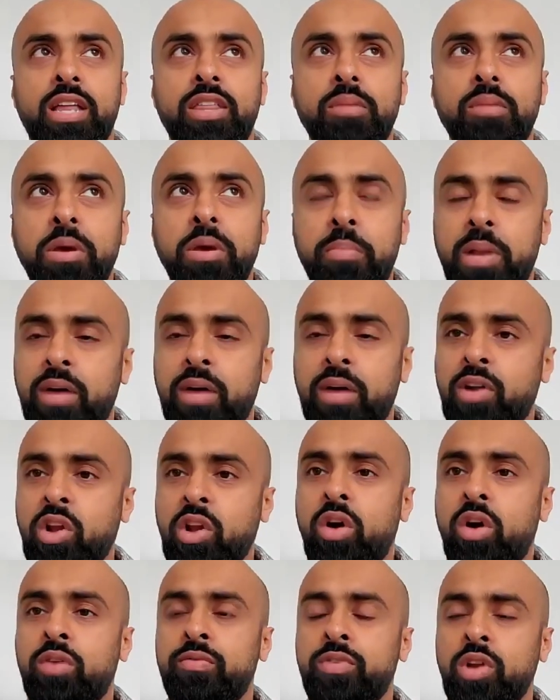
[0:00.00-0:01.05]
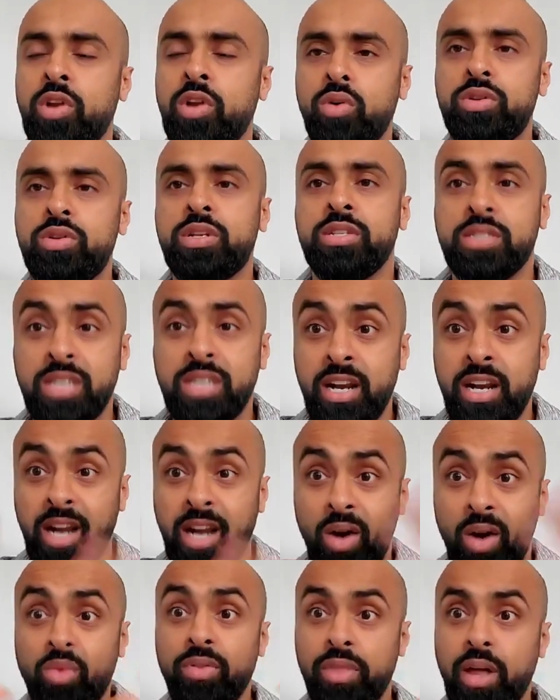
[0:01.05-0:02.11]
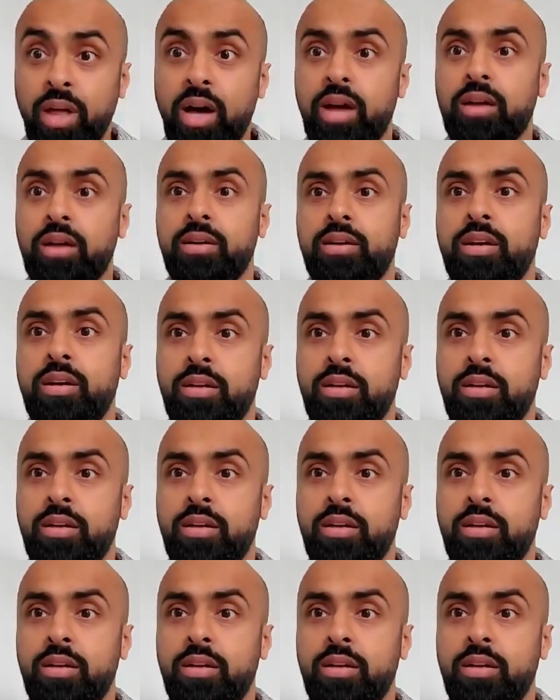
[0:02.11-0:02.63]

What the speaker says: And I think people have a lot of reluctance around that.